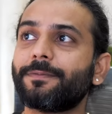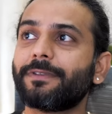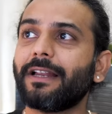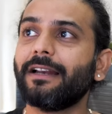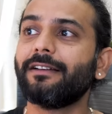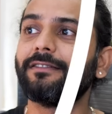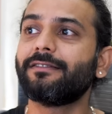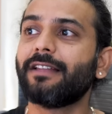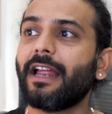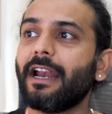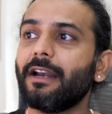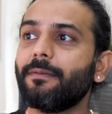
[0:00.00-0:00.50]

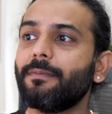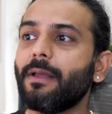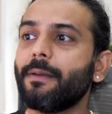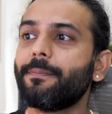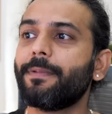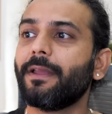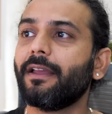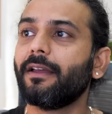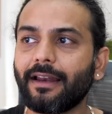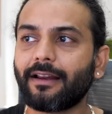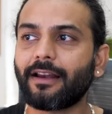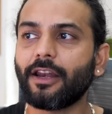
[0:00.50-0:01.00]
website
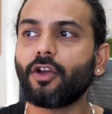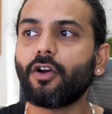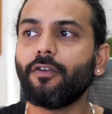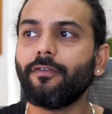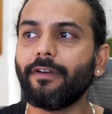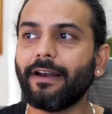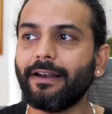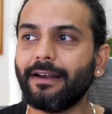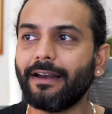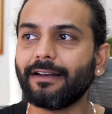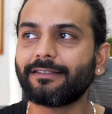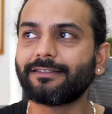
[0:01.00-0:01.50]
sitemap here and click
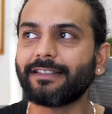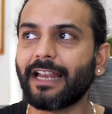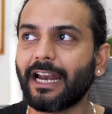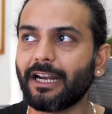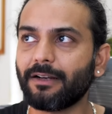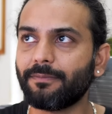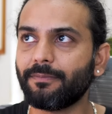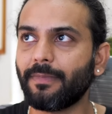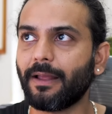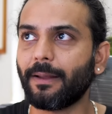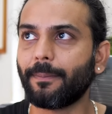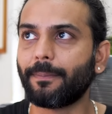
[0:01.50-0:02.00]
on validate
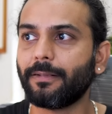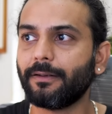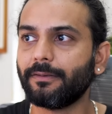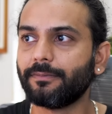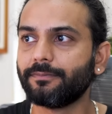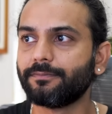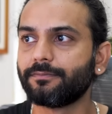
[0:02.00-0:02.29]
sitemap.